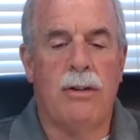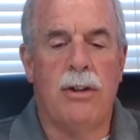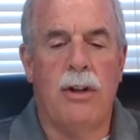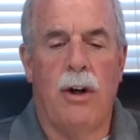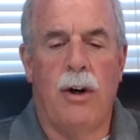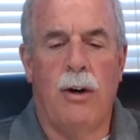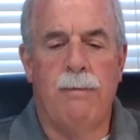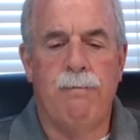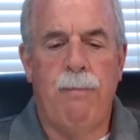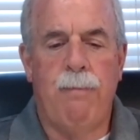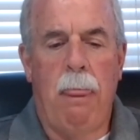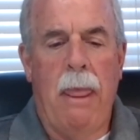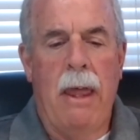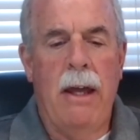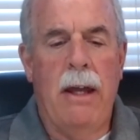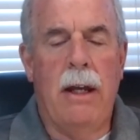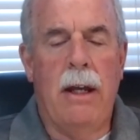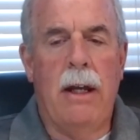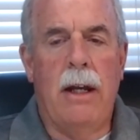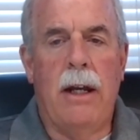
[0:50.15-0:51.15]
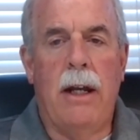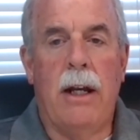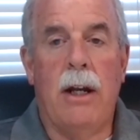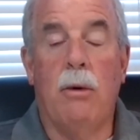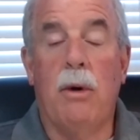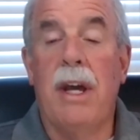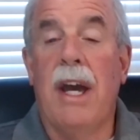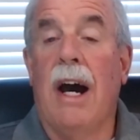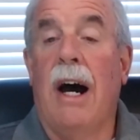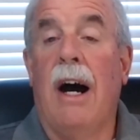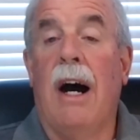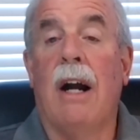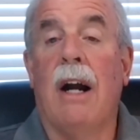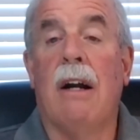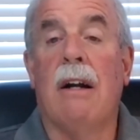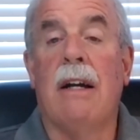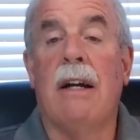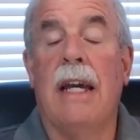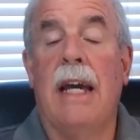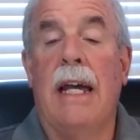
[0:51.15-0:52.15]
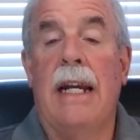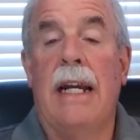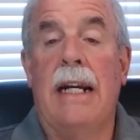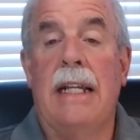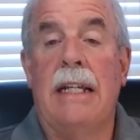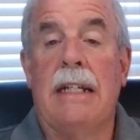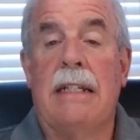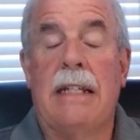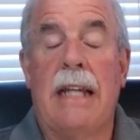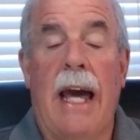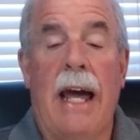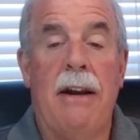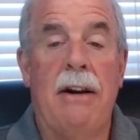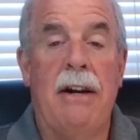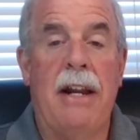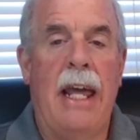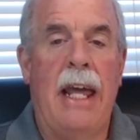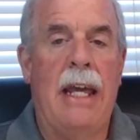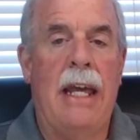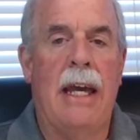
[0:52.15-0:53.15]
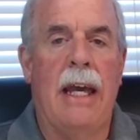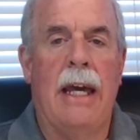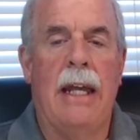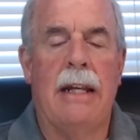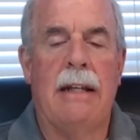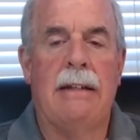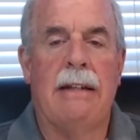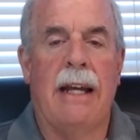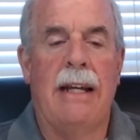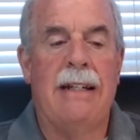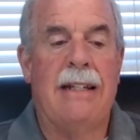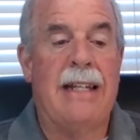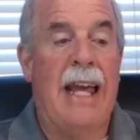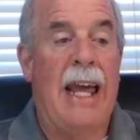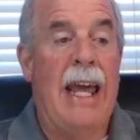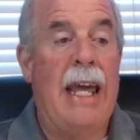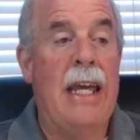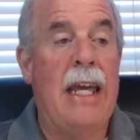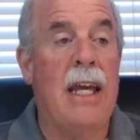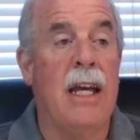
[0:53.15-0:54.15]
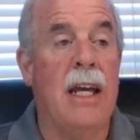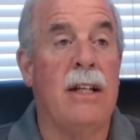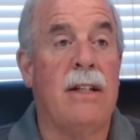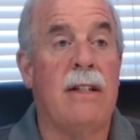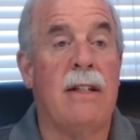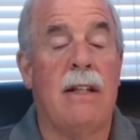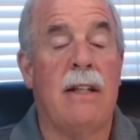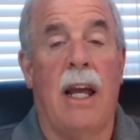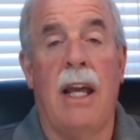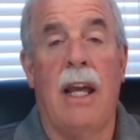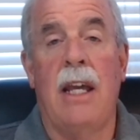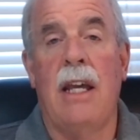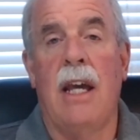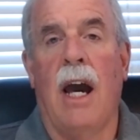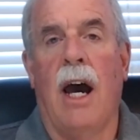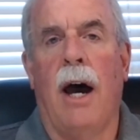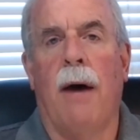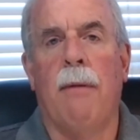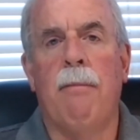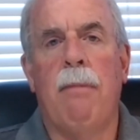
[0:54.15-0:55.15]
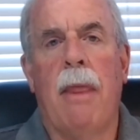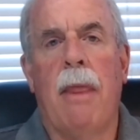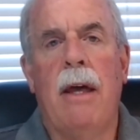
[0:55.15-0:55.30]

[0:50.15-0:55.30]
So here we are, and it is Saturday, and as I say, it's a